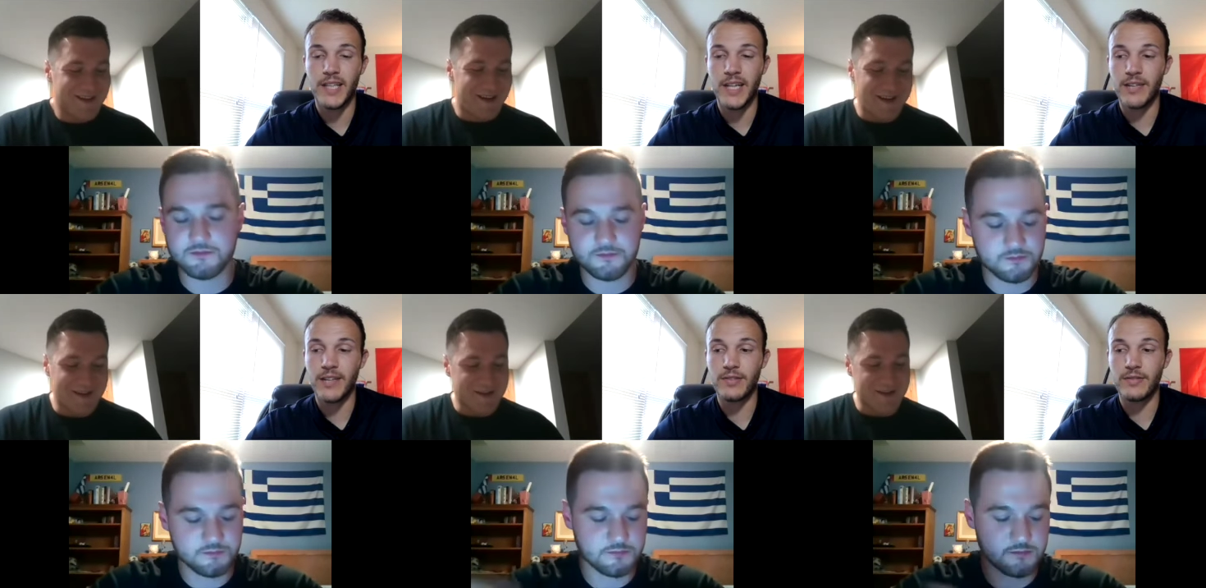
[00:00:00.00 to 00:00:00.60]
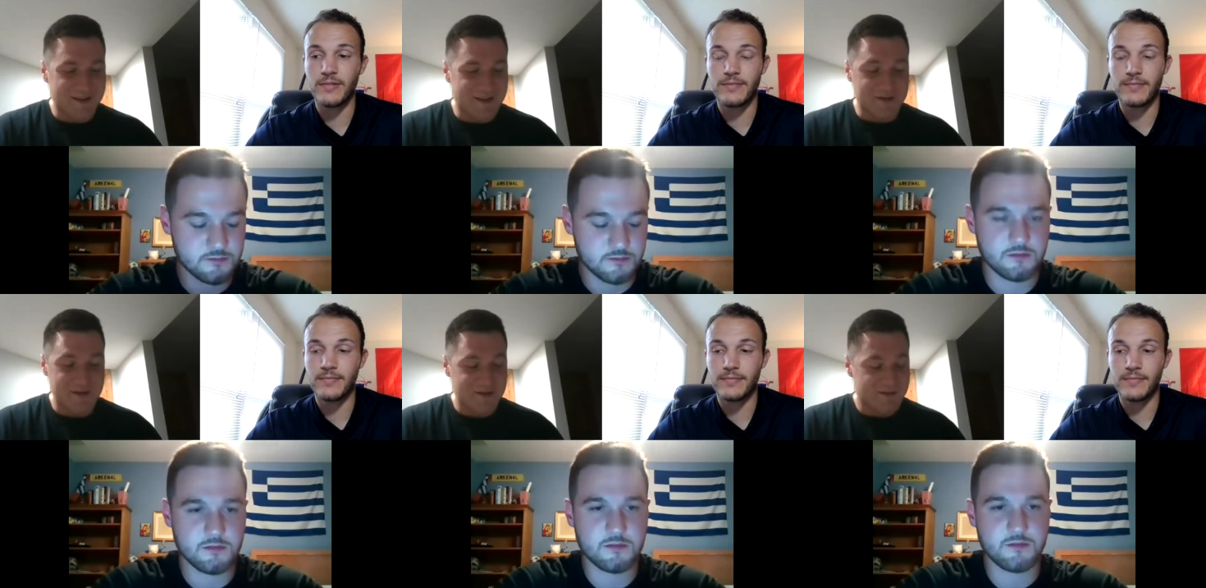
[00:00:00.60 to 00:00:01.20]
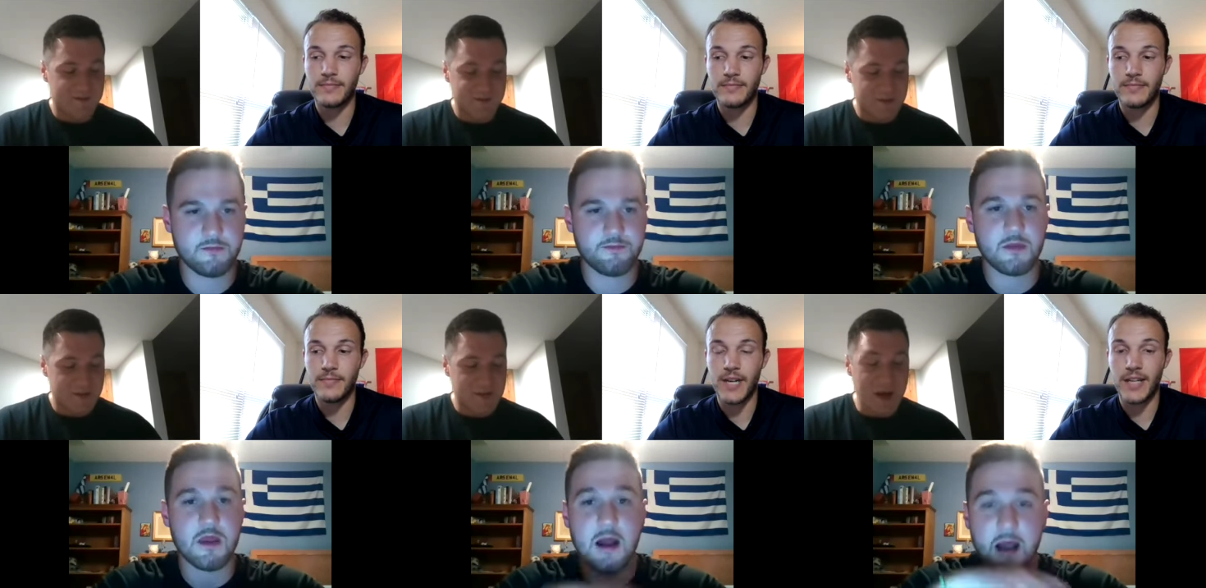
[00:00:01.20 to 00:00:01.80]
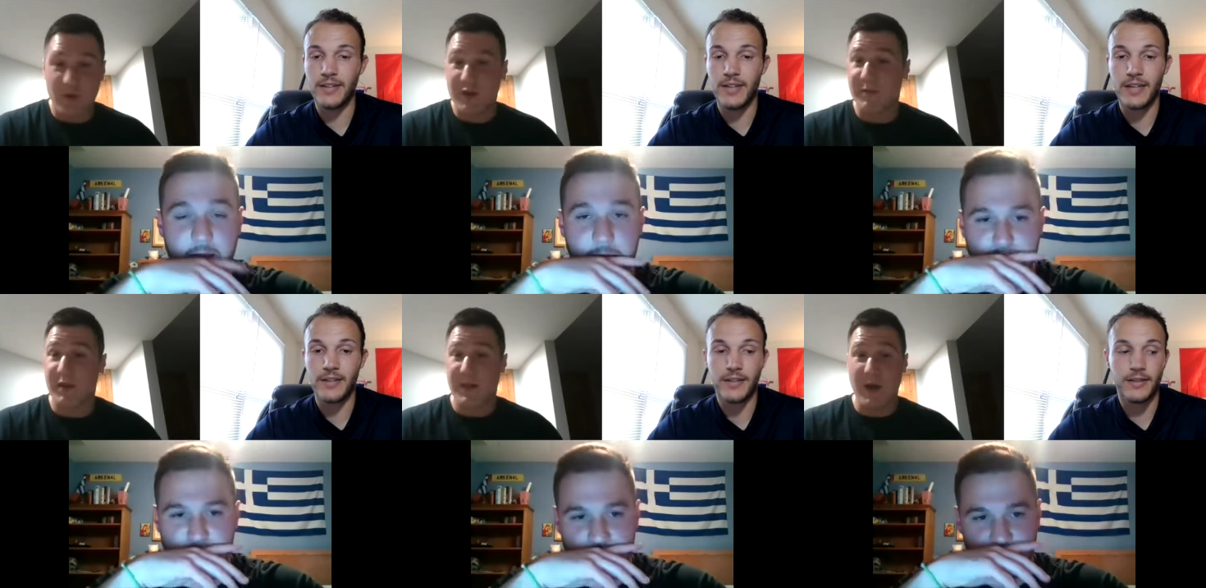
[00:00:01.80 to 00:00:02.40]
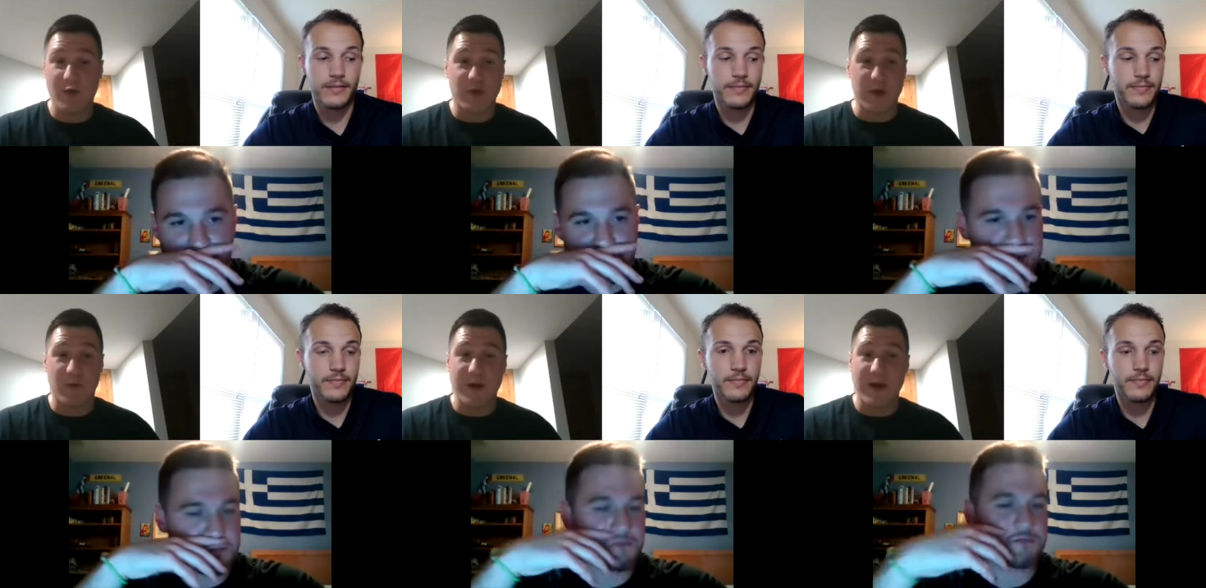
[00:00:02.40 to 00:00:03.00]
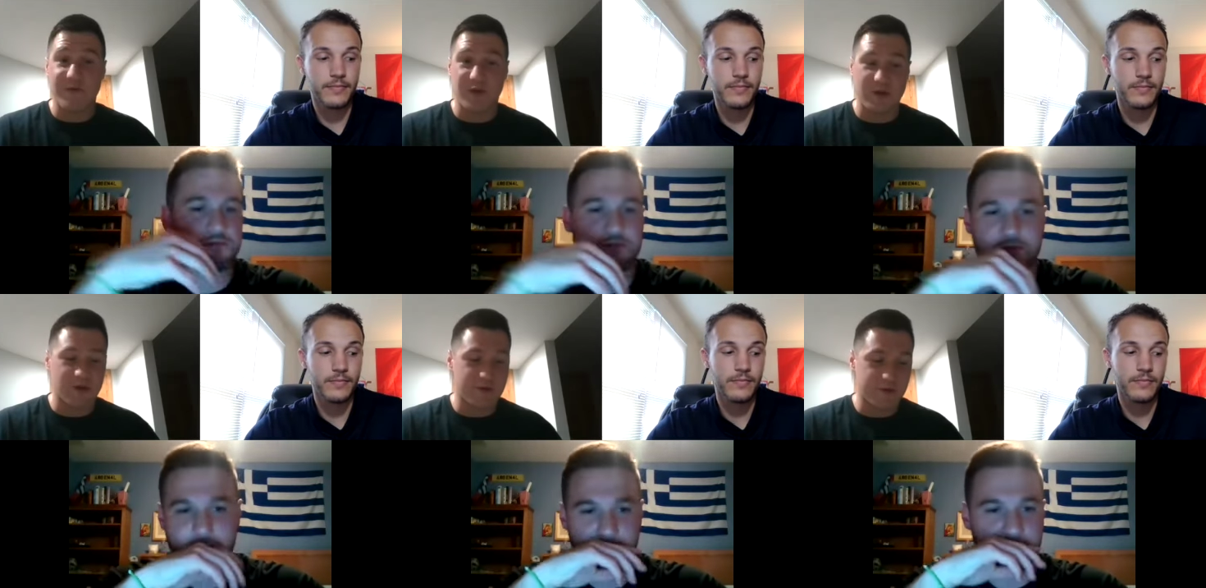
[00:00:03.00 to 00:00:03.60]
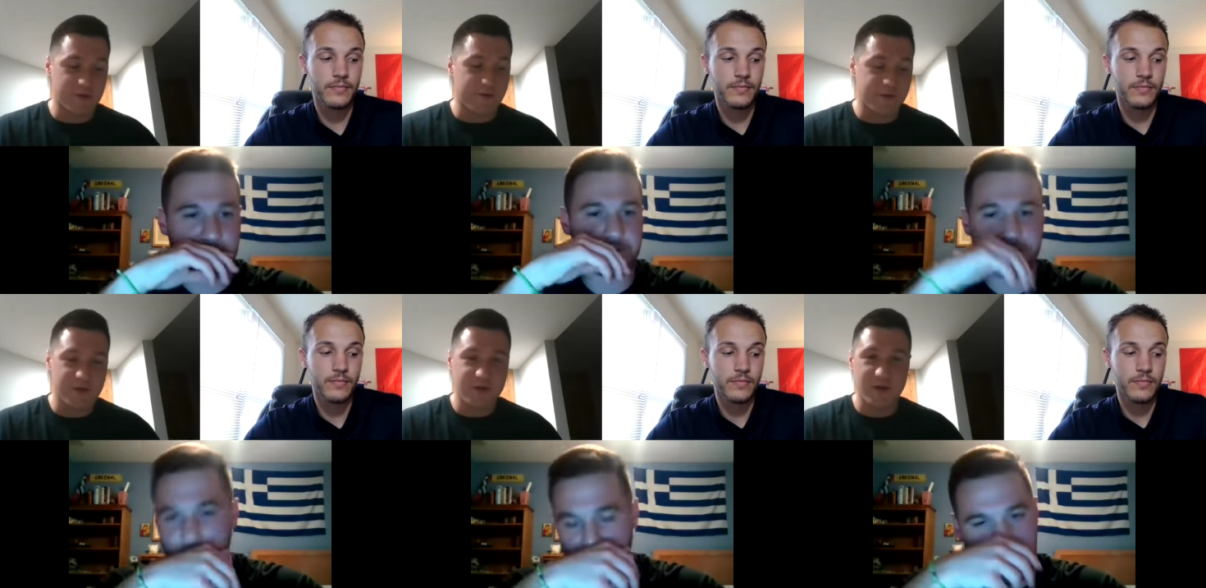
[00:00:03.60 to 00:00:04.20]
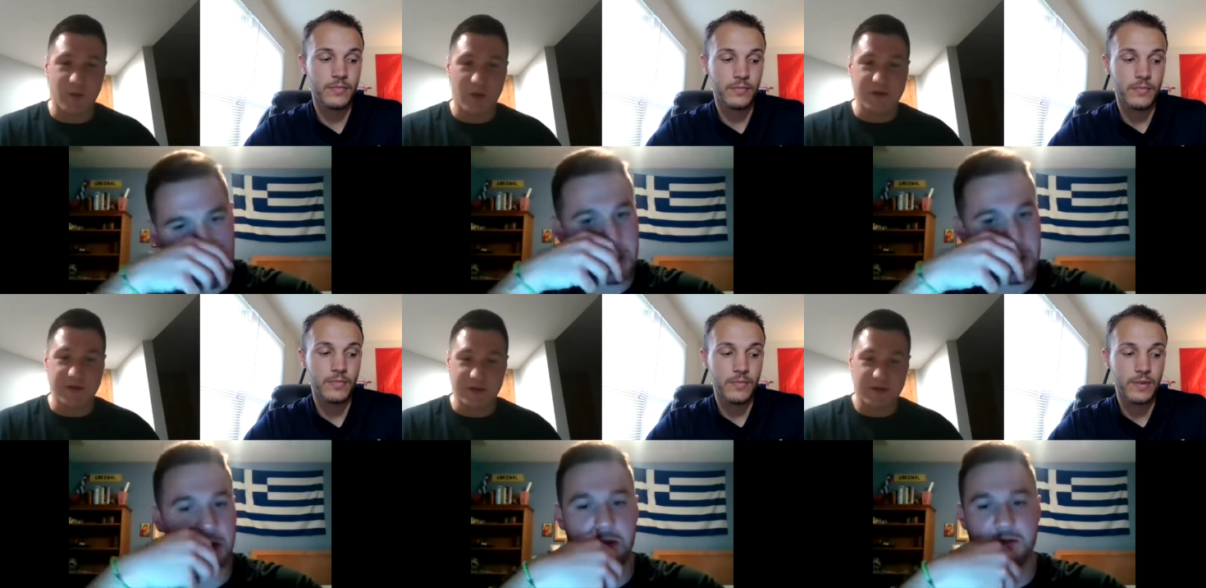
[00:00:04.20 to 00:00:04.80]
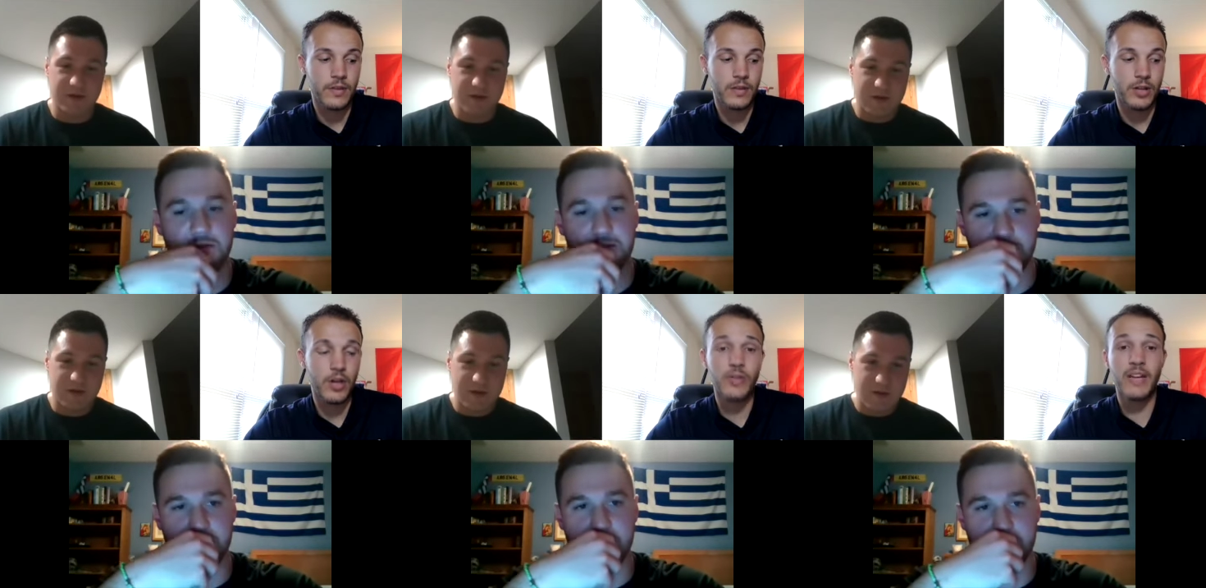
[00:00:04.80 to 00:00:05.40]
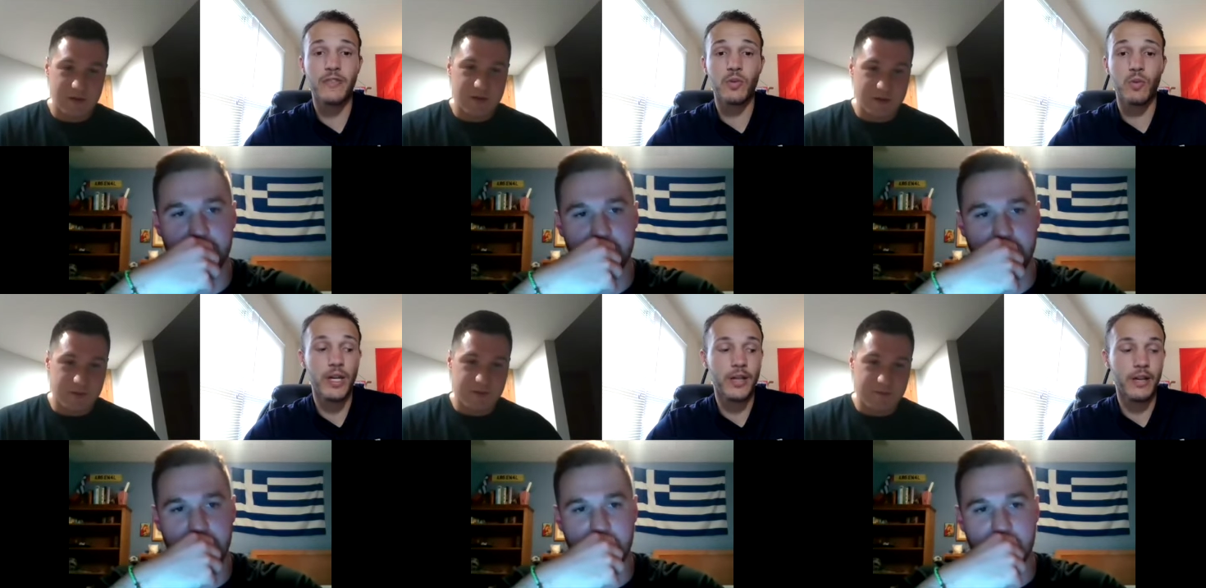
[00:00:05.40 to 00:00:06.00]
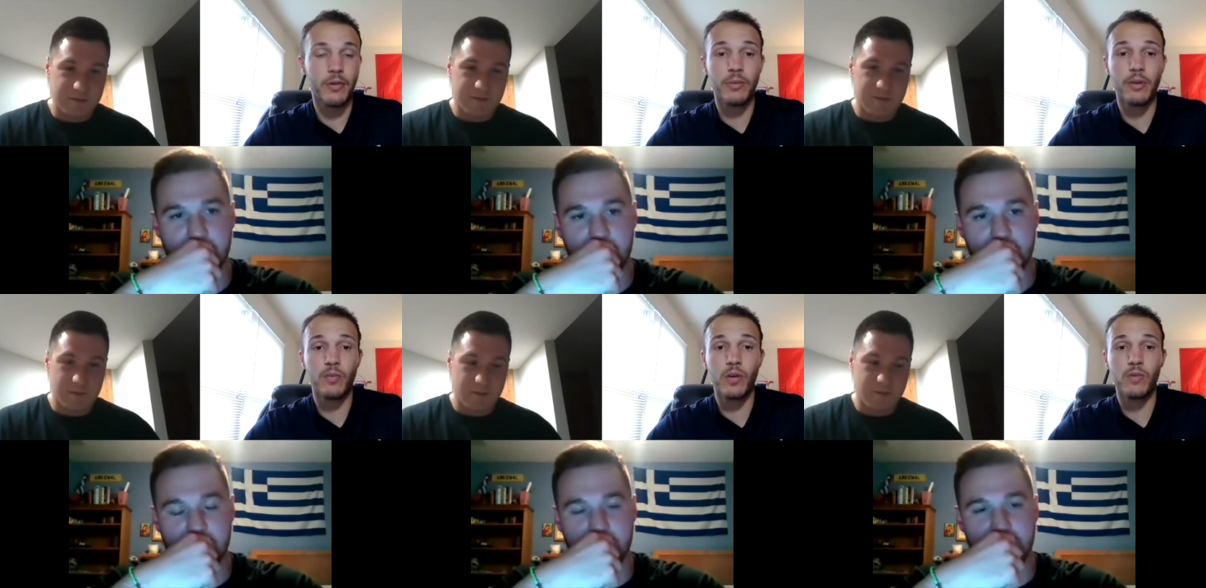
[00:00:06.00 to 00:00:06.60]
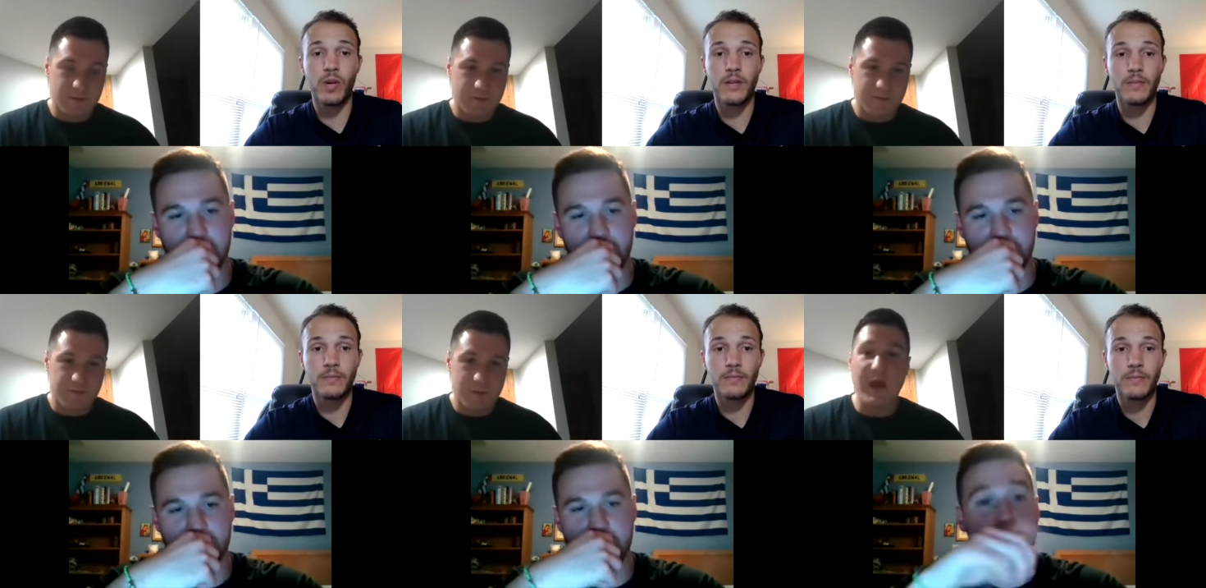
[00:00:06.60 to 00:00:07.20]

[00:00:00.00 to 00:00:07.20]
Speaker 1: I didn't get it. That would have been, and that was like right after England scored their first two, wasn't it? No, hmm. it was
Speaker 2: after one. It would have been one-one. No,